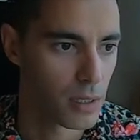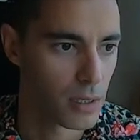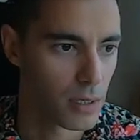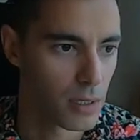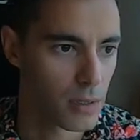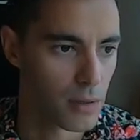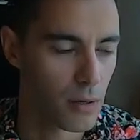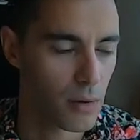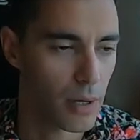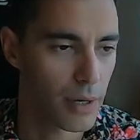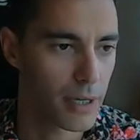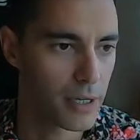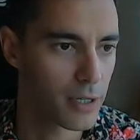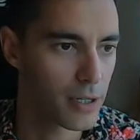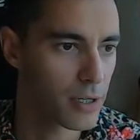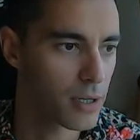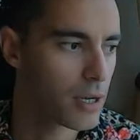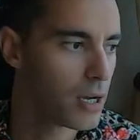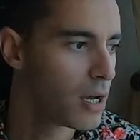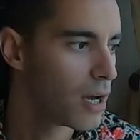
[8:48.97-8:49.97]
You know, I
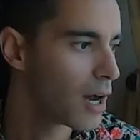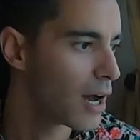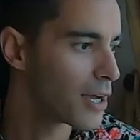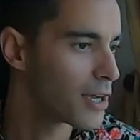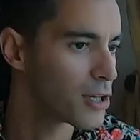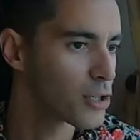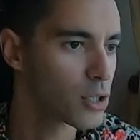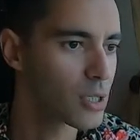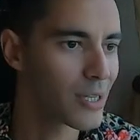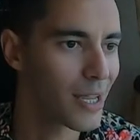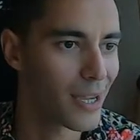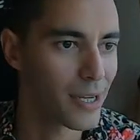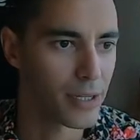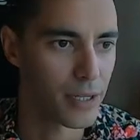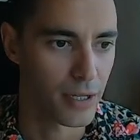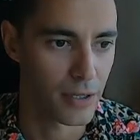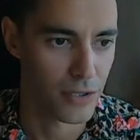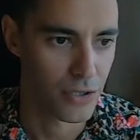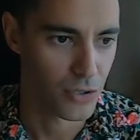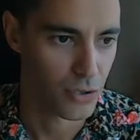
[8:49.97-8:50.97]
hear
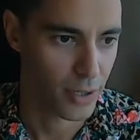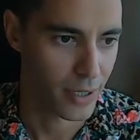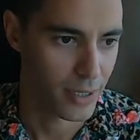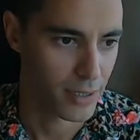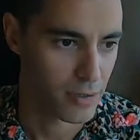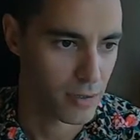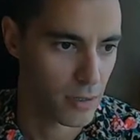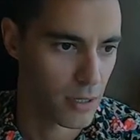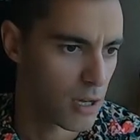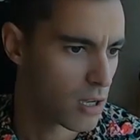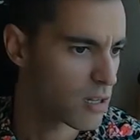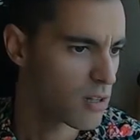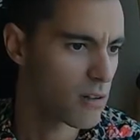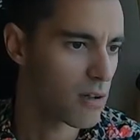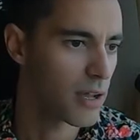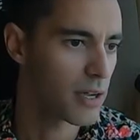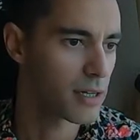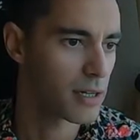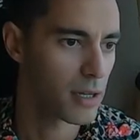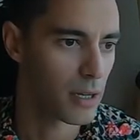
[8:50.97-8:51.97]
lightning strike.
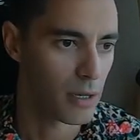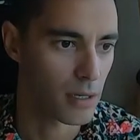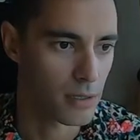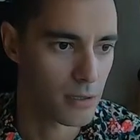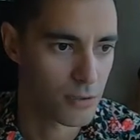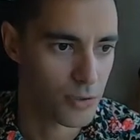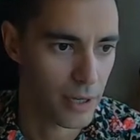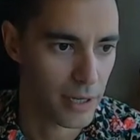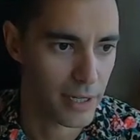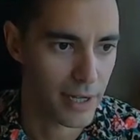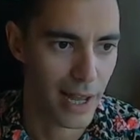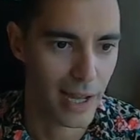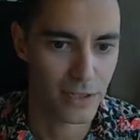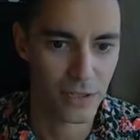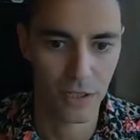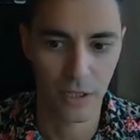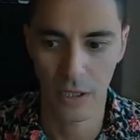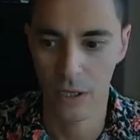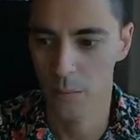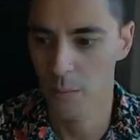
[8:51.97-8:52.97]
Lightning. Try to
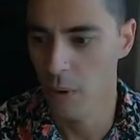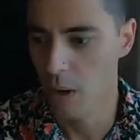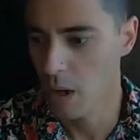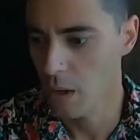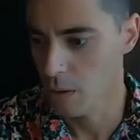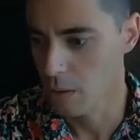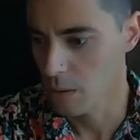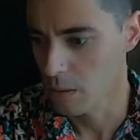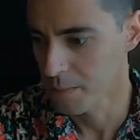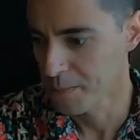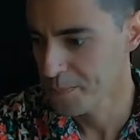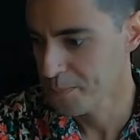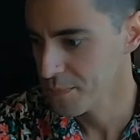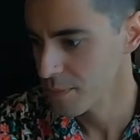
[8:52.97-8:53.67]
catch it in a bottle.